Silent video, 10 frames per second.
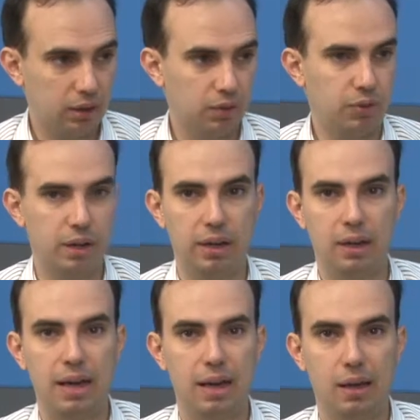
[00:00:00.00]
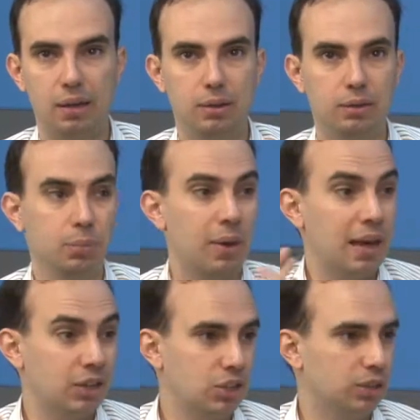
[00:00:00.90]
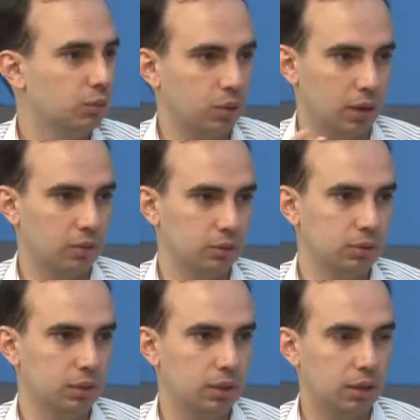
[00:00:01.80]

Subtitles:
if I imagine, whatever,